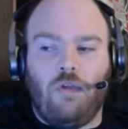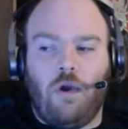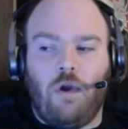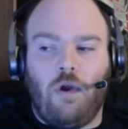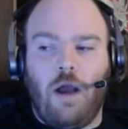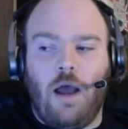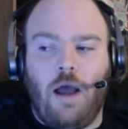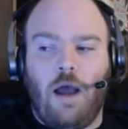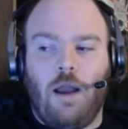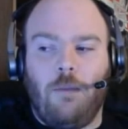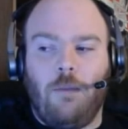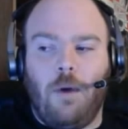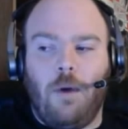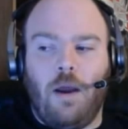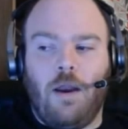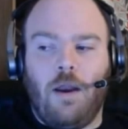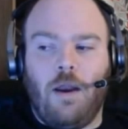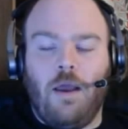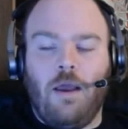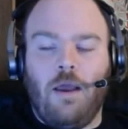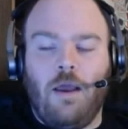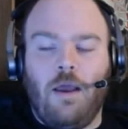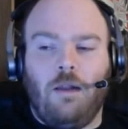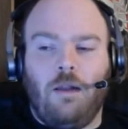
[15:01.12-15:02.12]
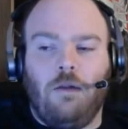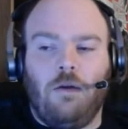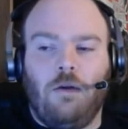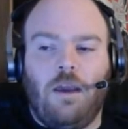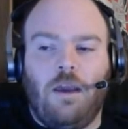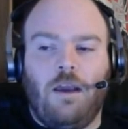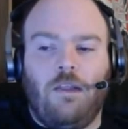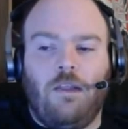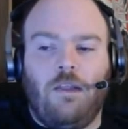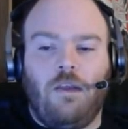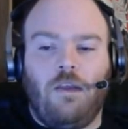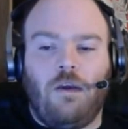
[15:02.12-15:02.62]
Teheran, but
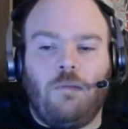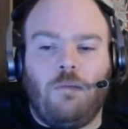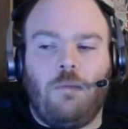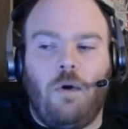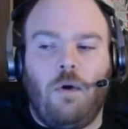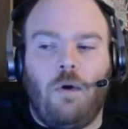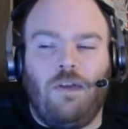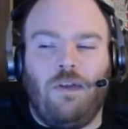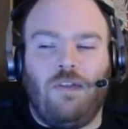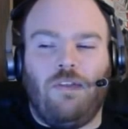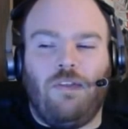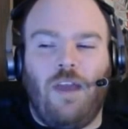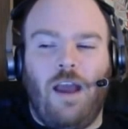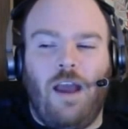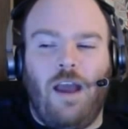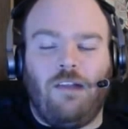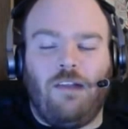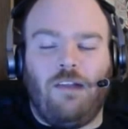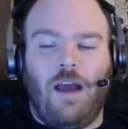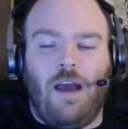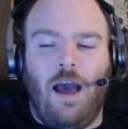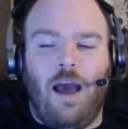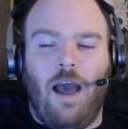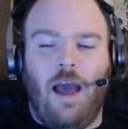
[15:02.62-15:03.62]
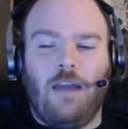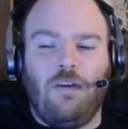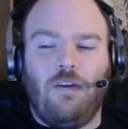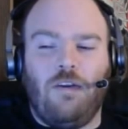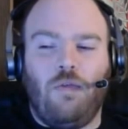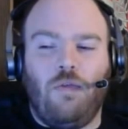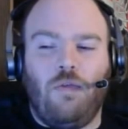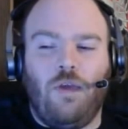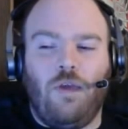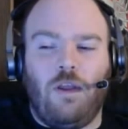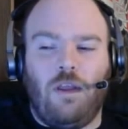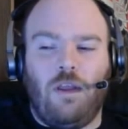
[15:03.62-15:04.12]
looking at the component stats, I
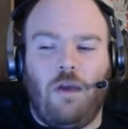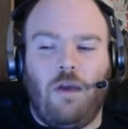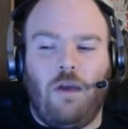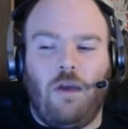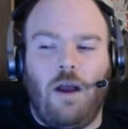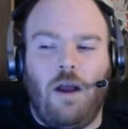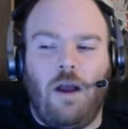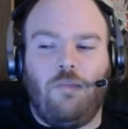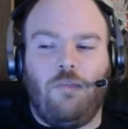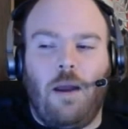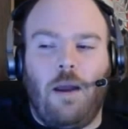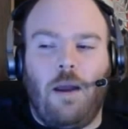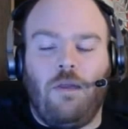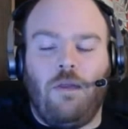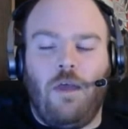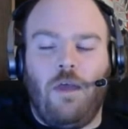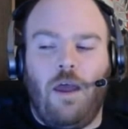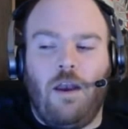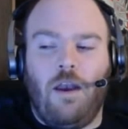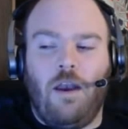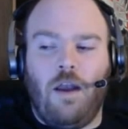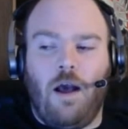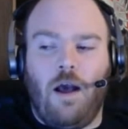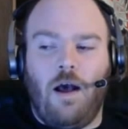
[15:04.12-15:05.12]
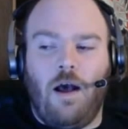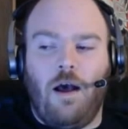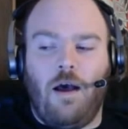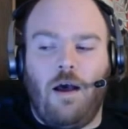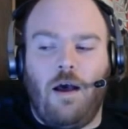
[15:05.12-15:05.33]
do think Teheran's better than